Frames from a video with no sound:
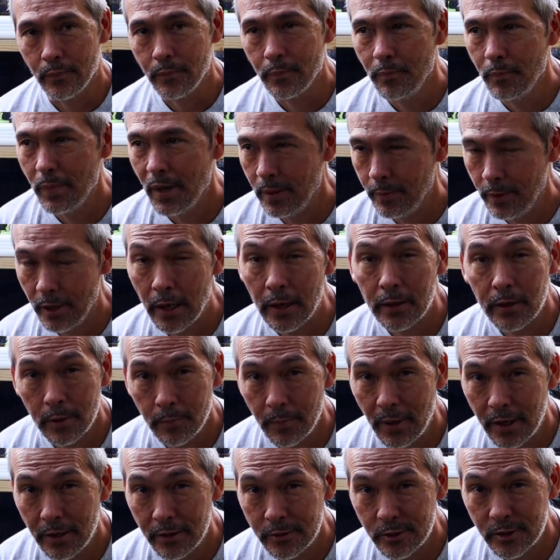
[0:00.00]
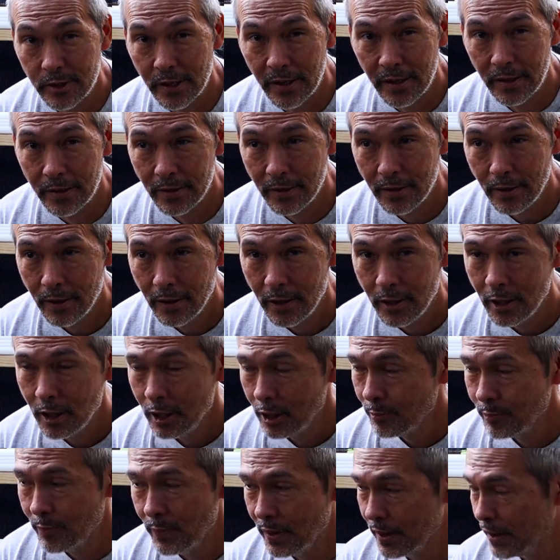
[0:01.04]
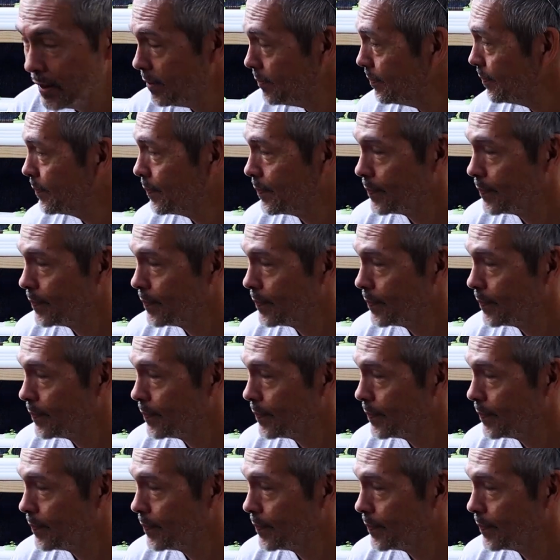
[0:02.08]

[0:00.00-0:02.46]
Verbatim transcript: maybe I can manage that. But